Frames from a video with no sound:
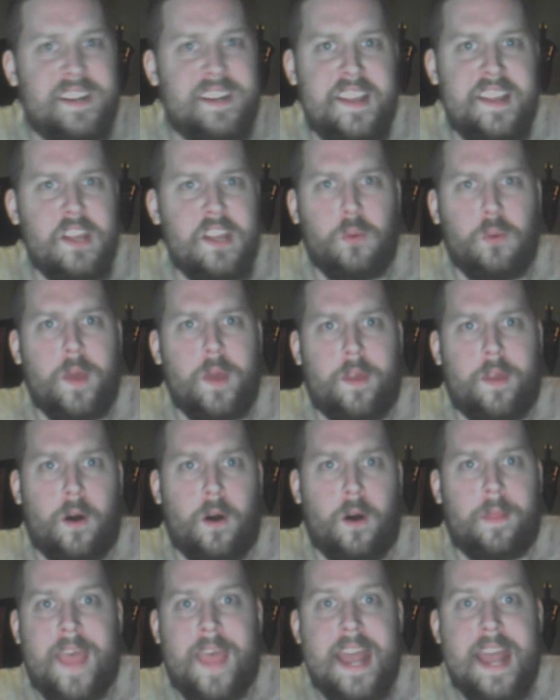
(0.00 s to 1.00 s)
deal with
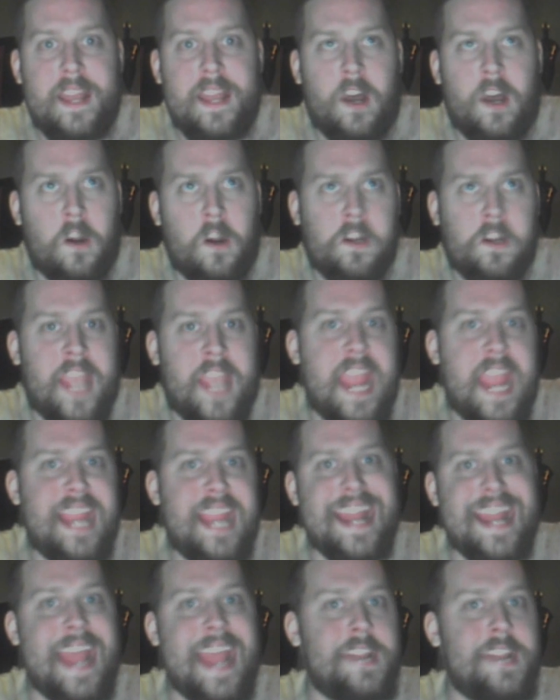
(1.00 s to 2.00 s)
all that
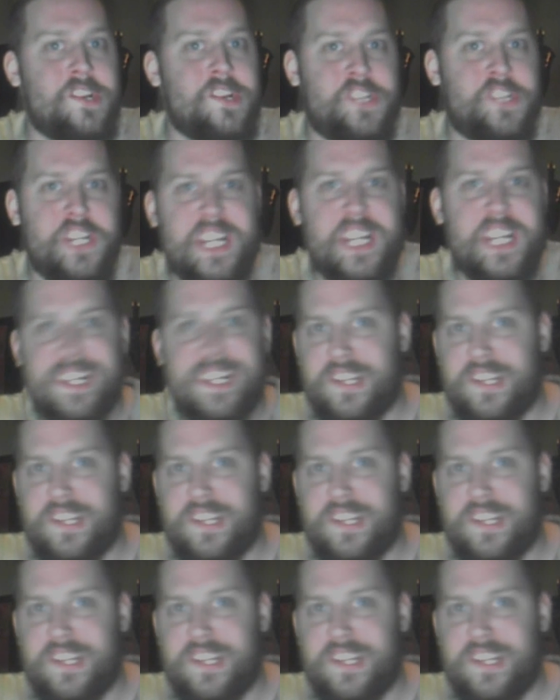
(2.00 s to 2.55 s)
arcane energy,